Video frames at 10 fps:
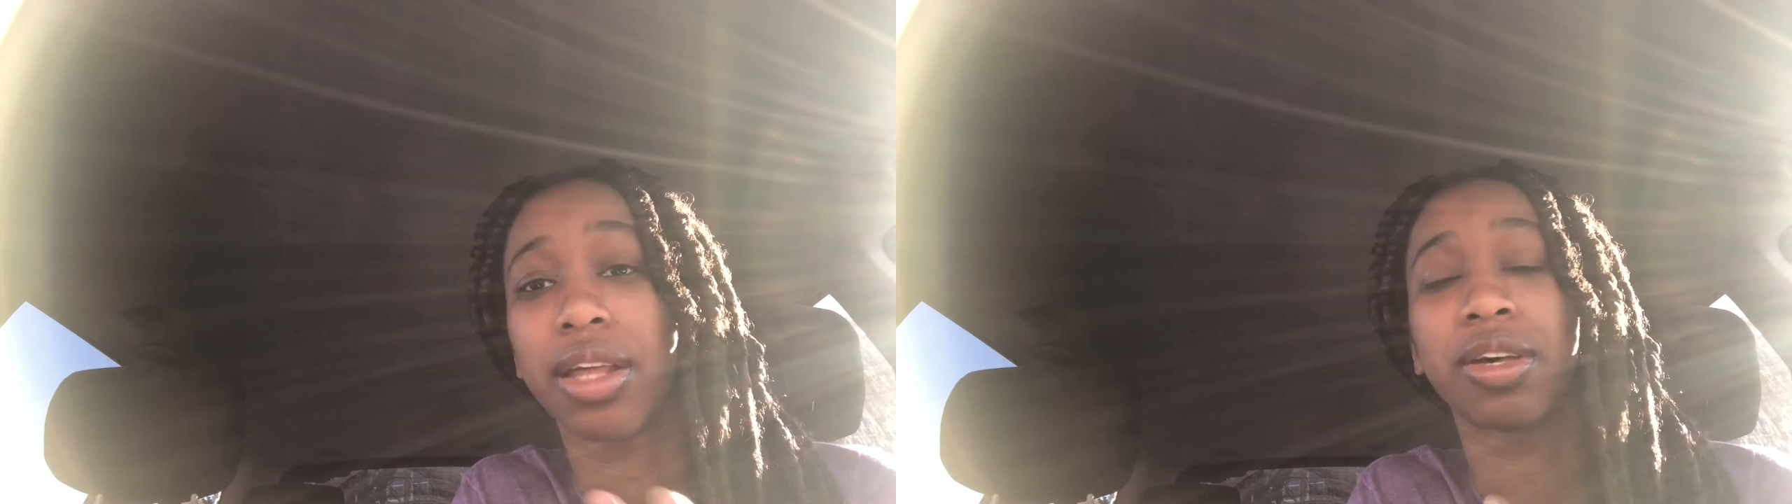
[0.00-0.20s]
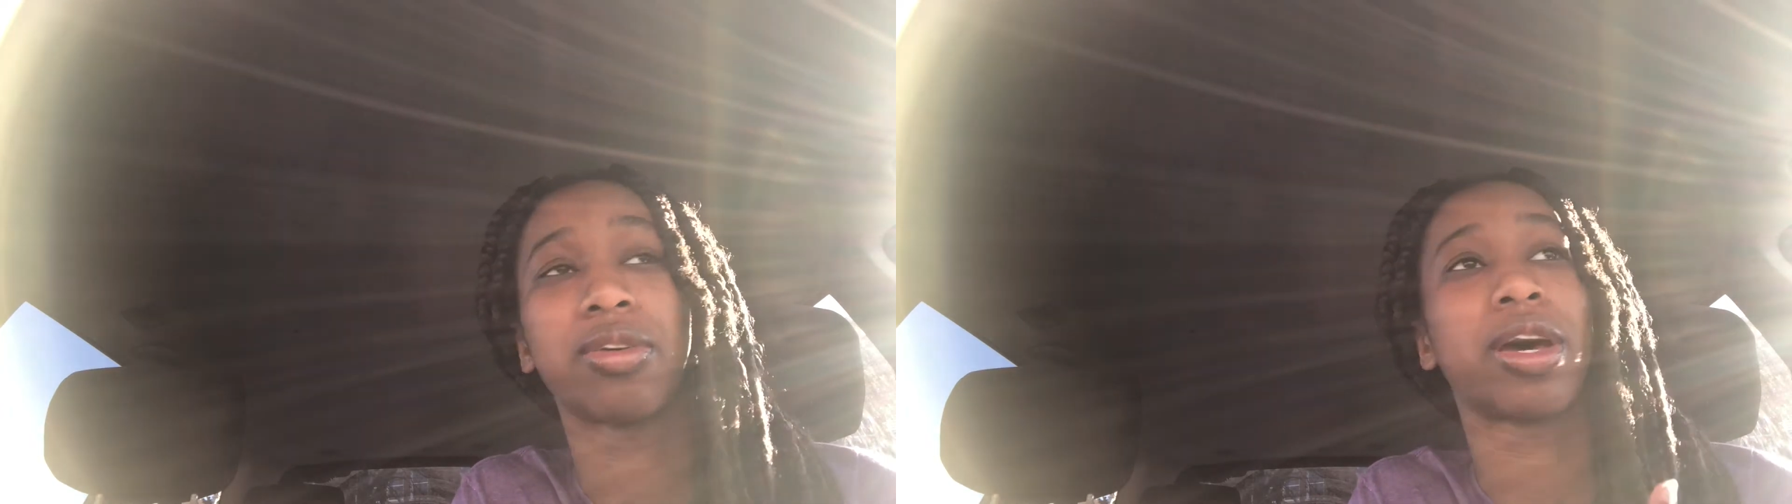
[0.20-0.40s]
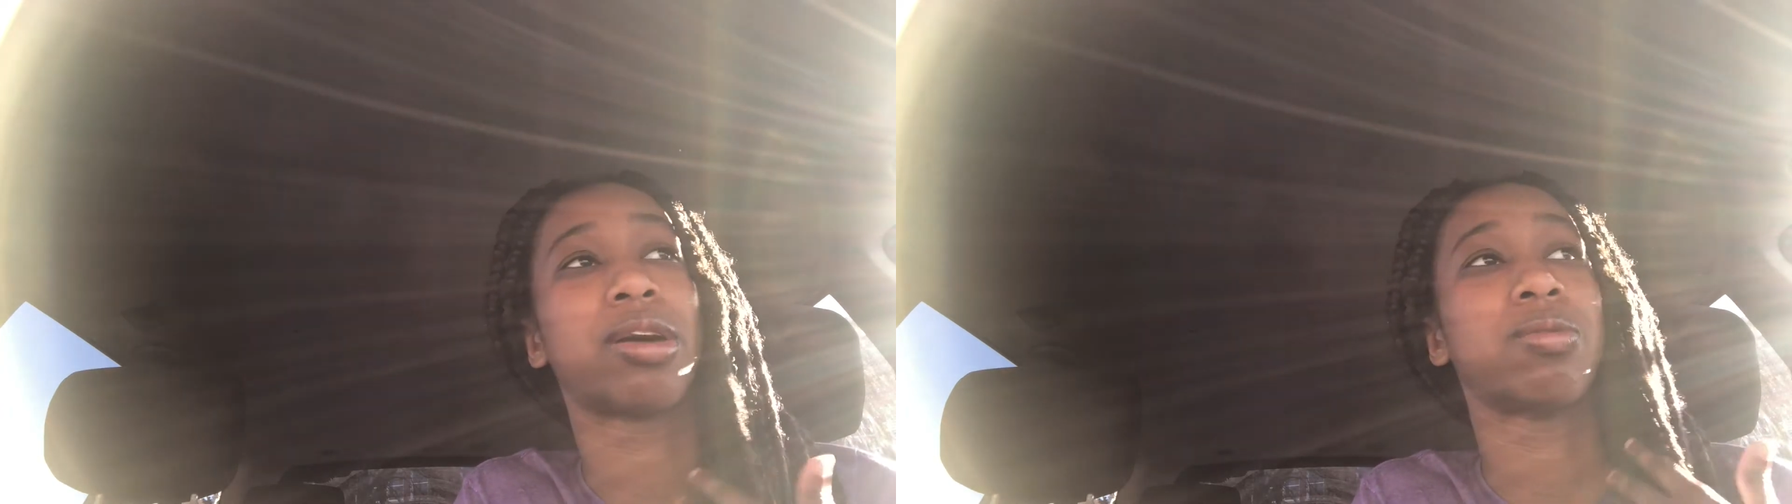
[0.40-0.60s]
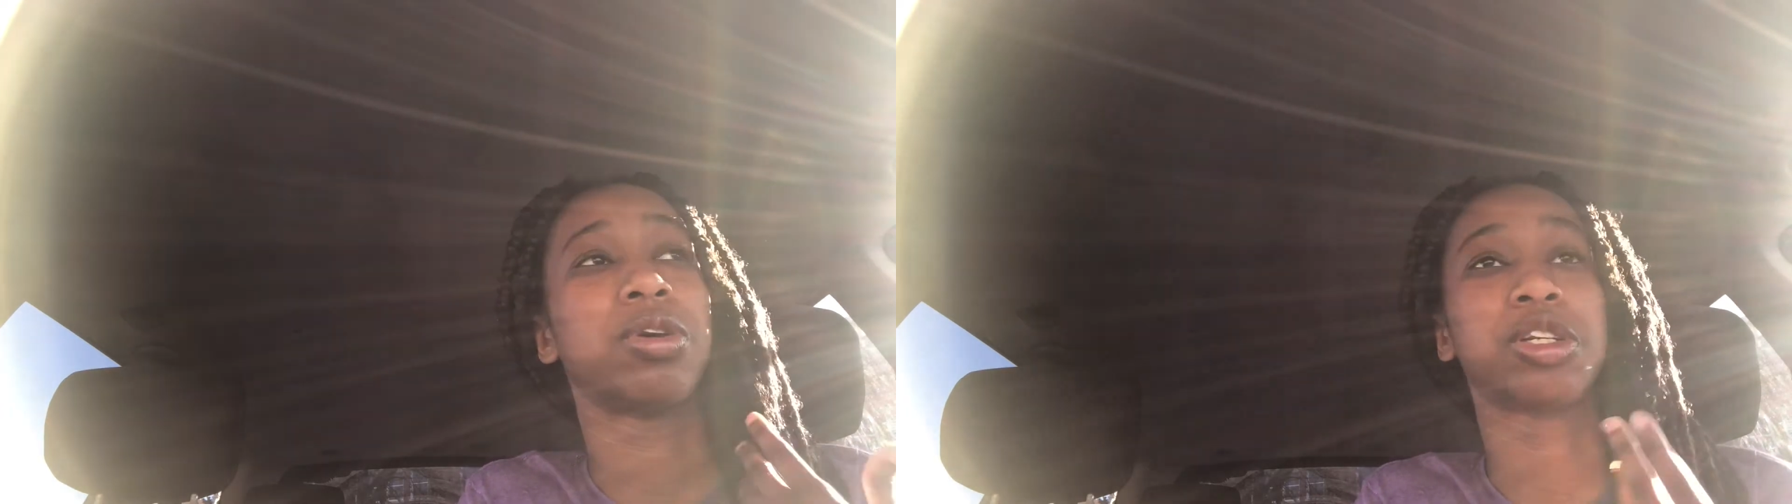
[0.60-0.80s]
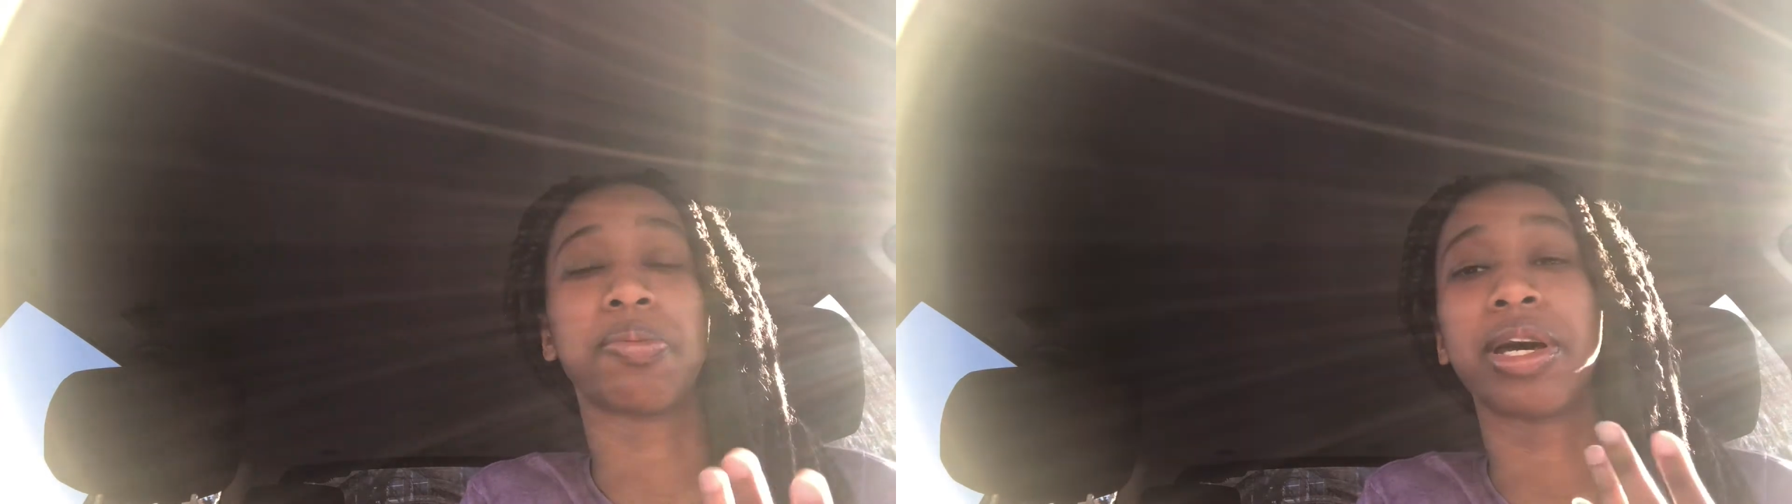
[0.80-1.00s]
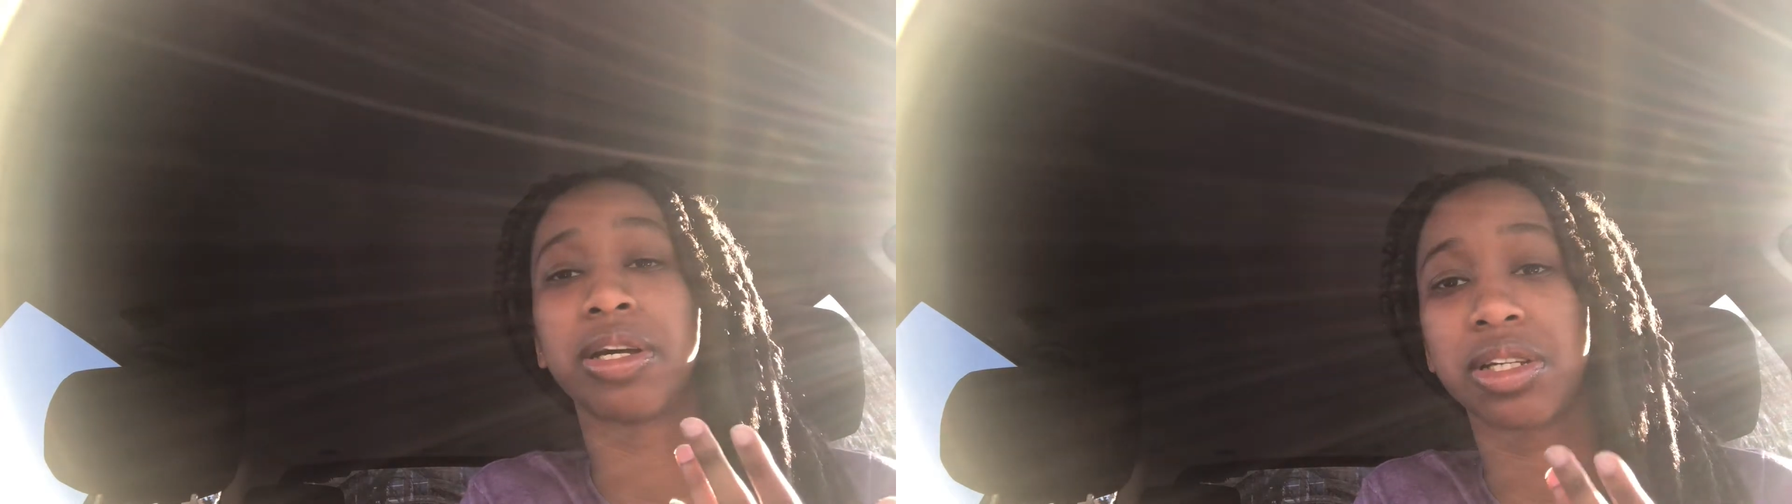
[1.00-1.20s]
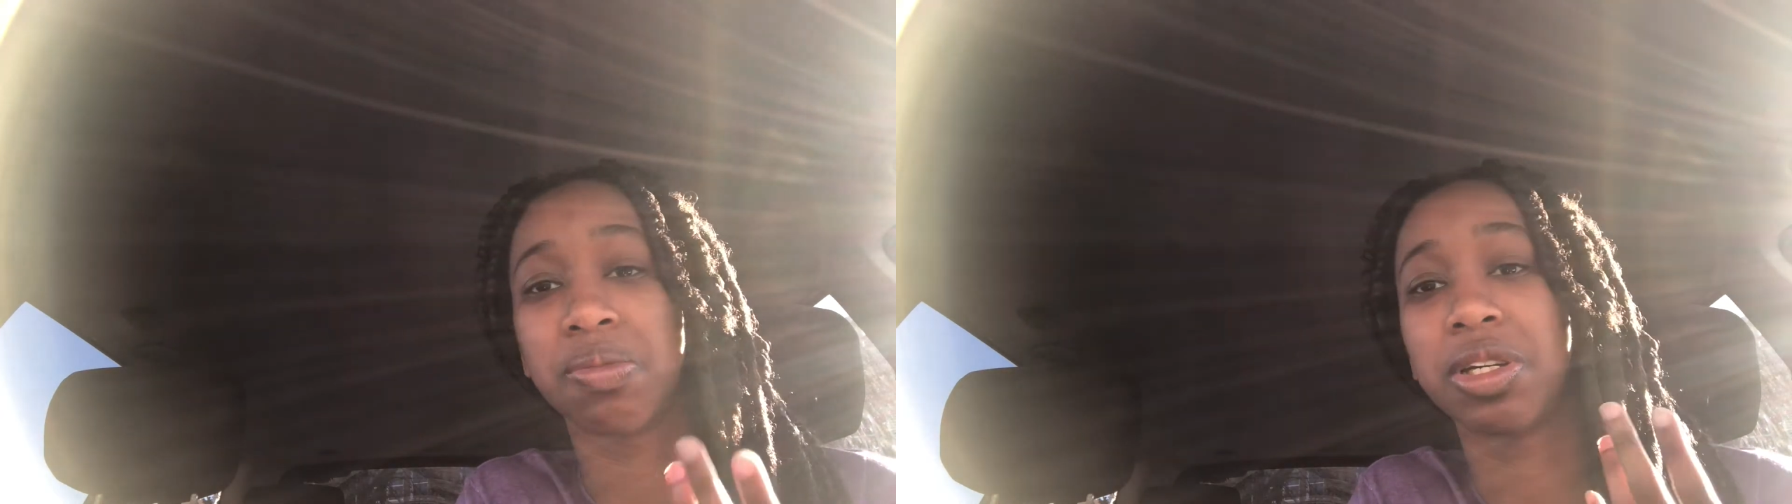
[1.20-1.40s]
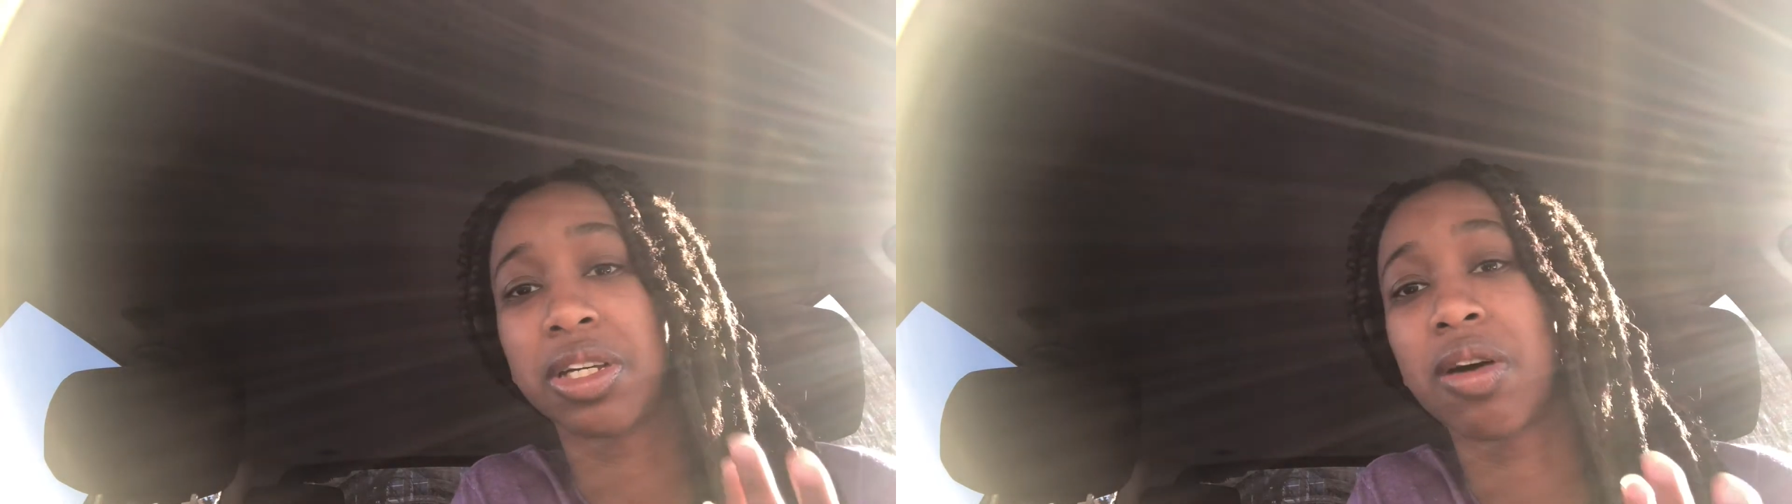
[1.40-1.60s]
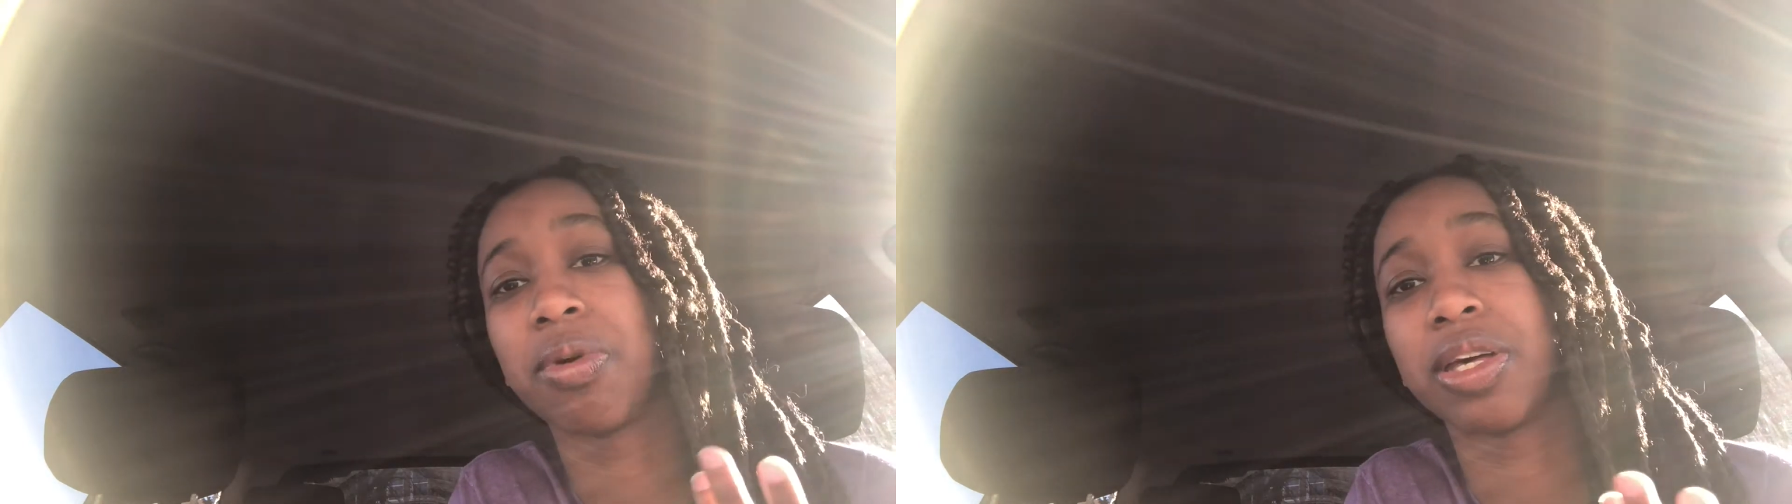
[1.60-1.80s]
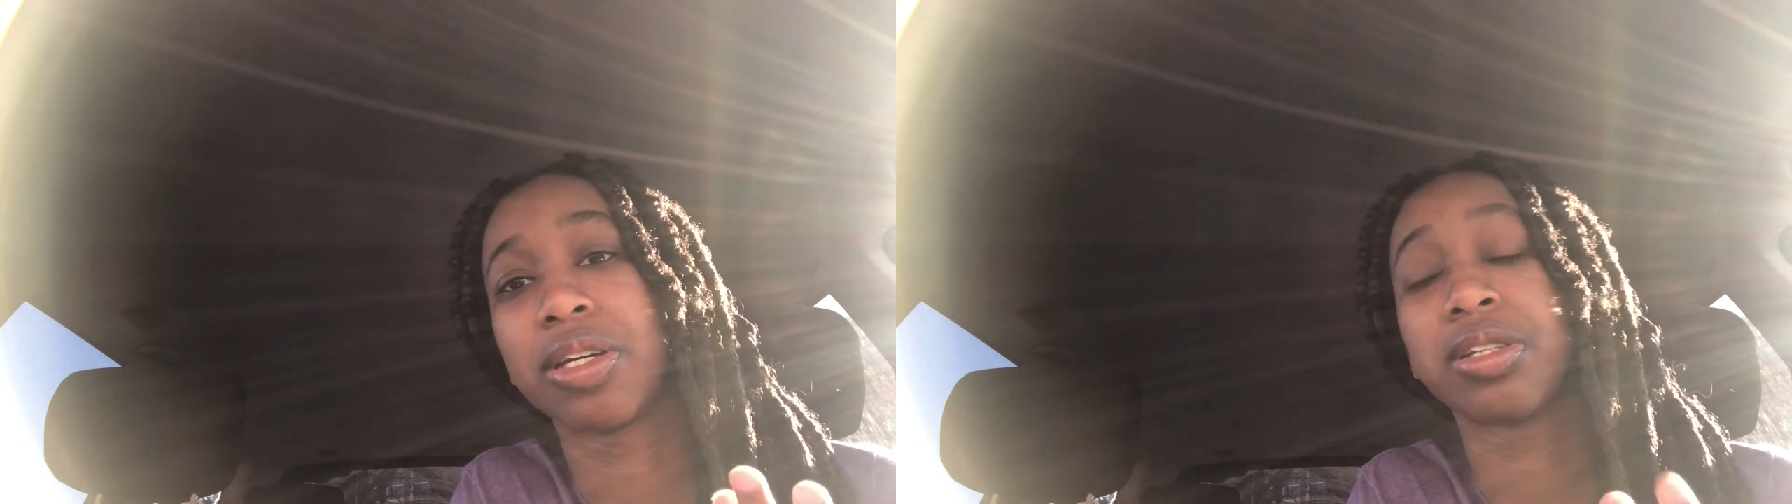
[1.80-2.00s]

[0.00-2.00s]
They're like, well, explain it to me, tell me this.